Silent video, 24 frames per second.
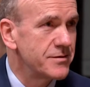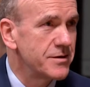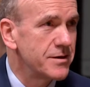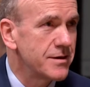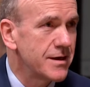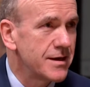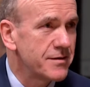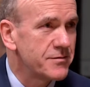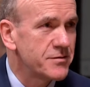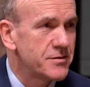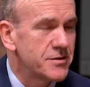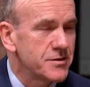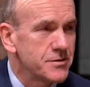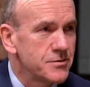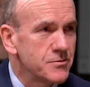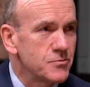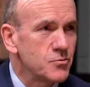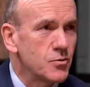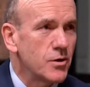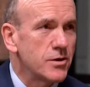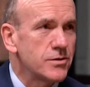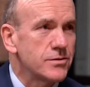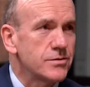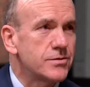You have to
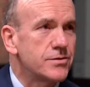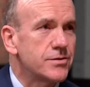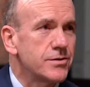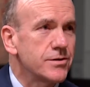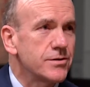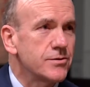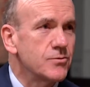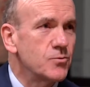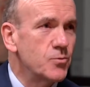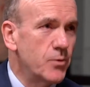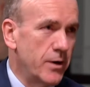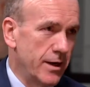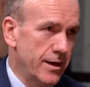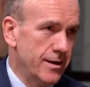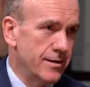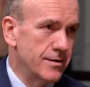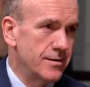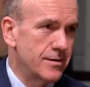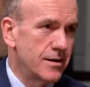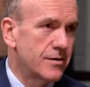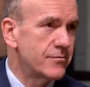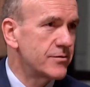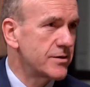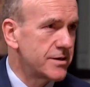want to win.
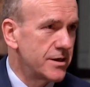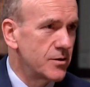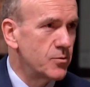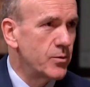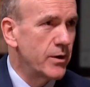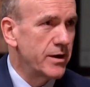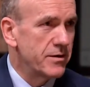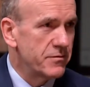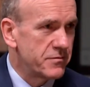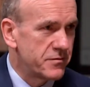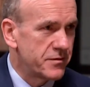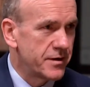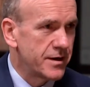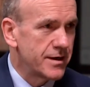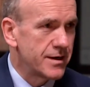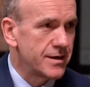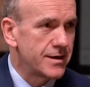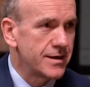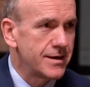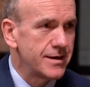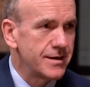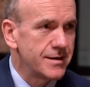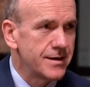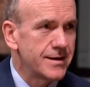Obviously, win
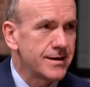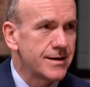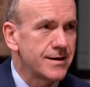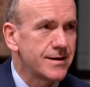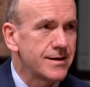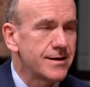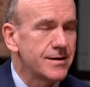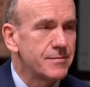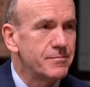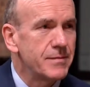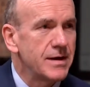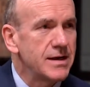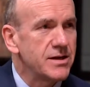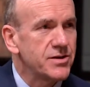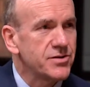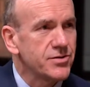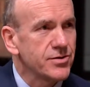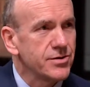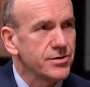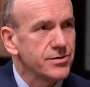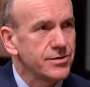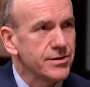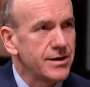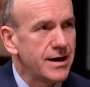fairly. Uh, make
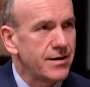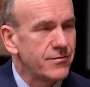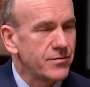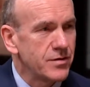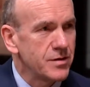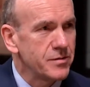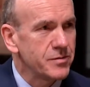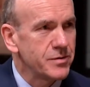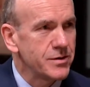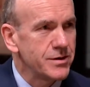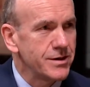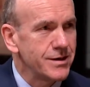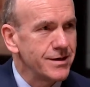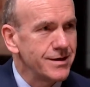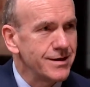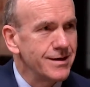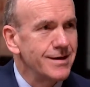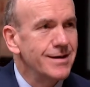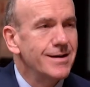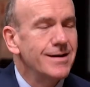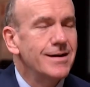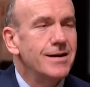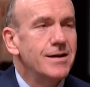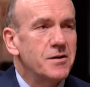sure that everybody,
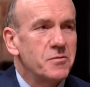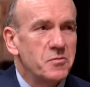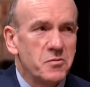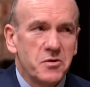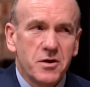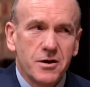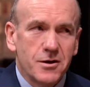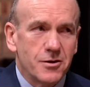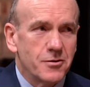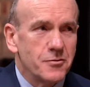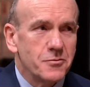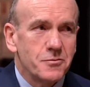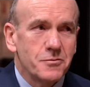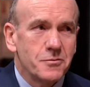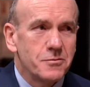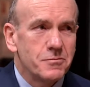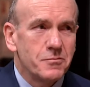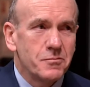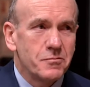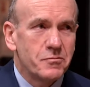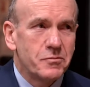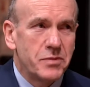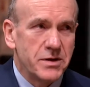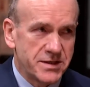you know,
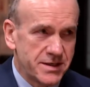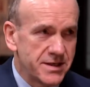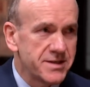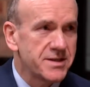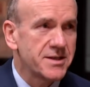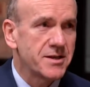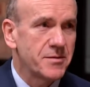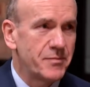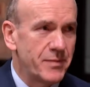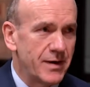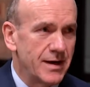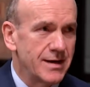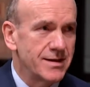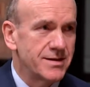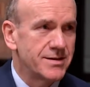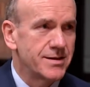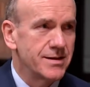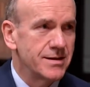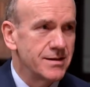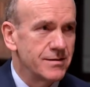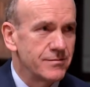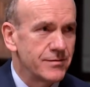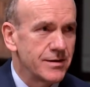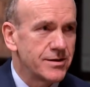participates
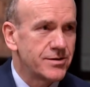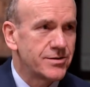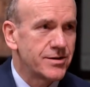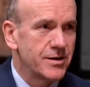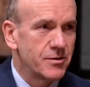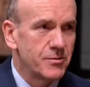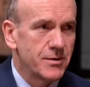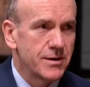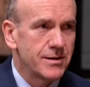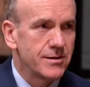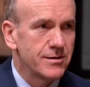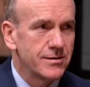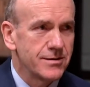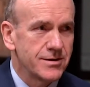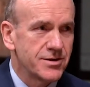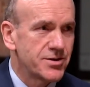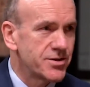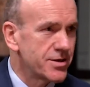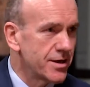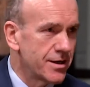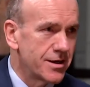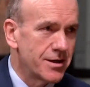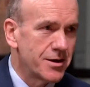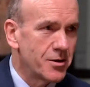in the victory, whether it's
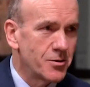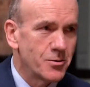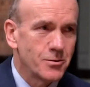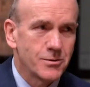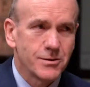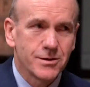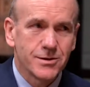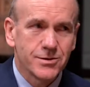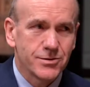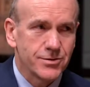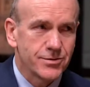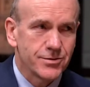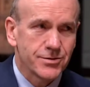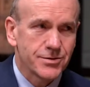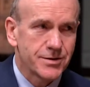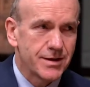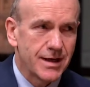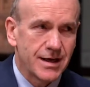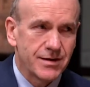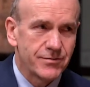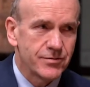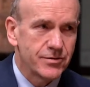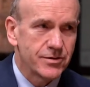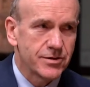shareholders or
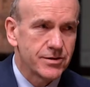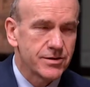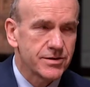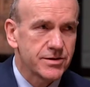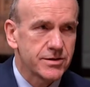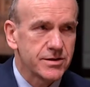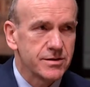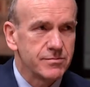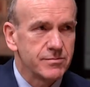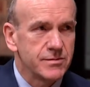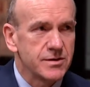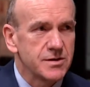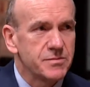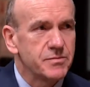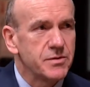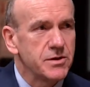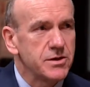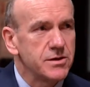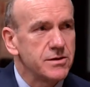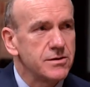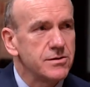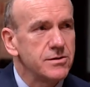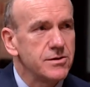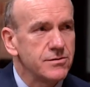staff or customers, but
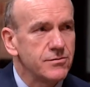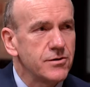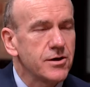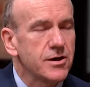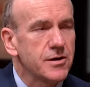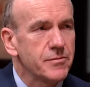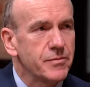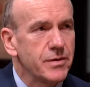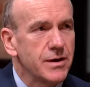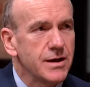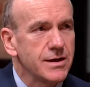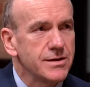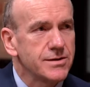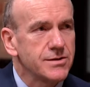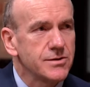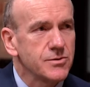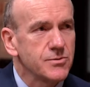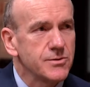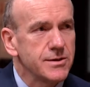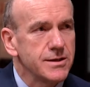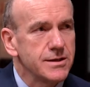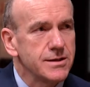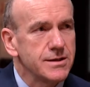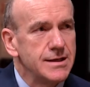you, you've got to play to
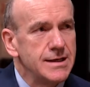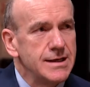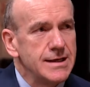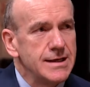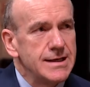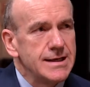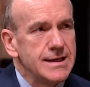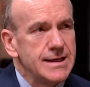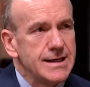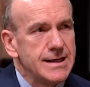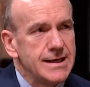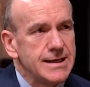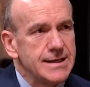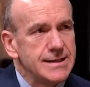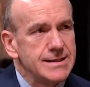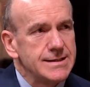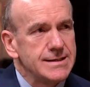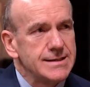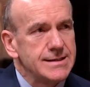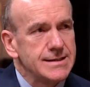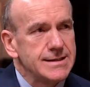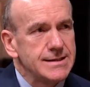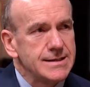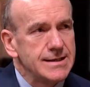win.
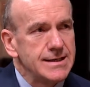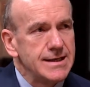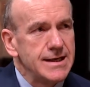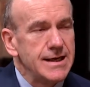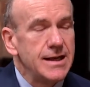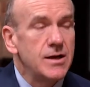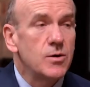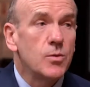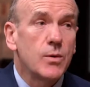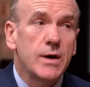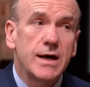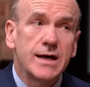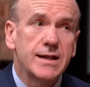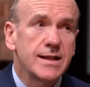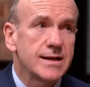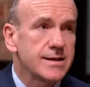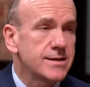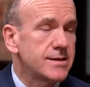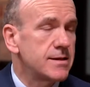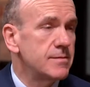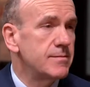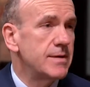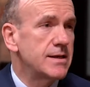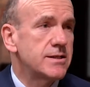And in a way,
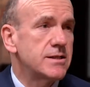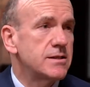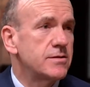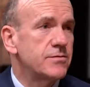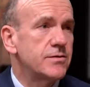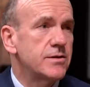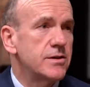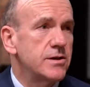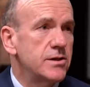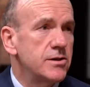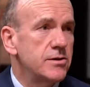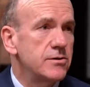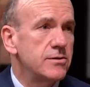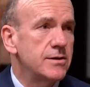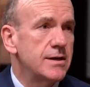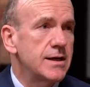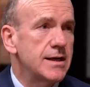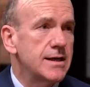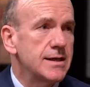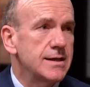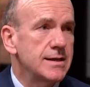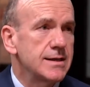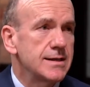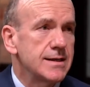that's the message for the U
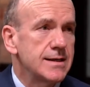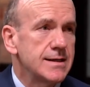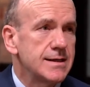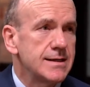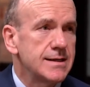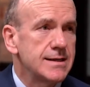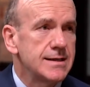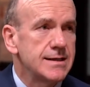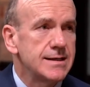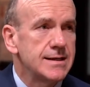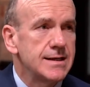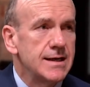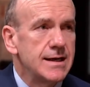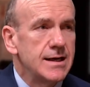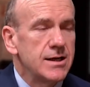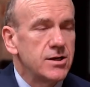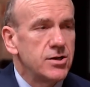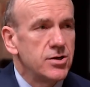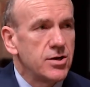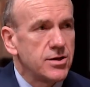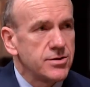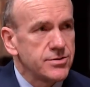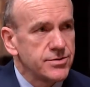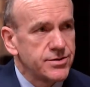K, uh,
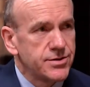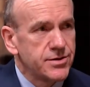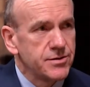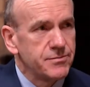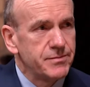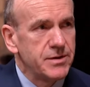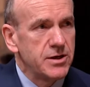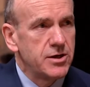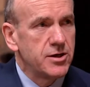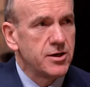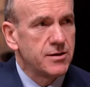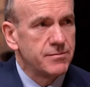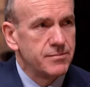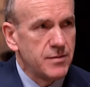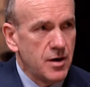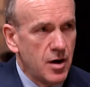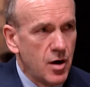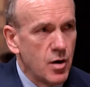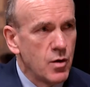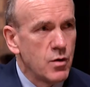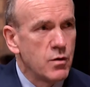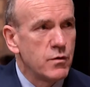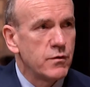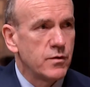not to become
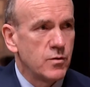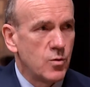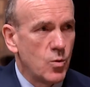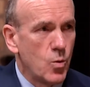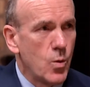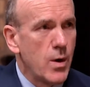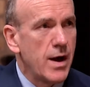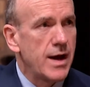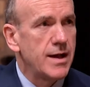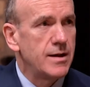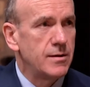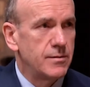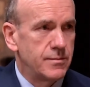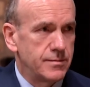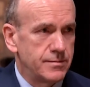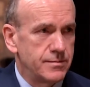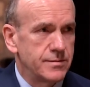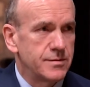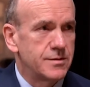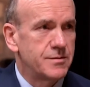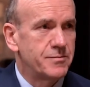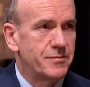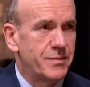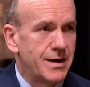
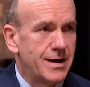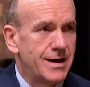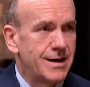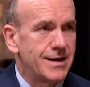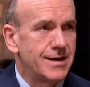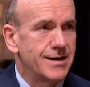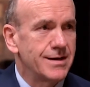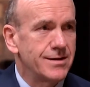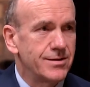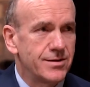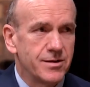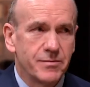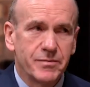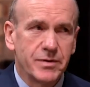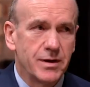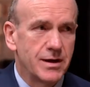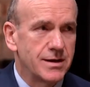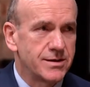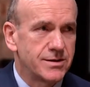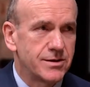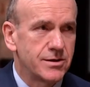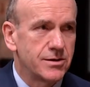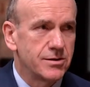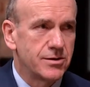overwhelmed by the
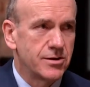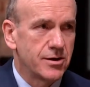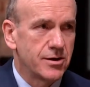political mm.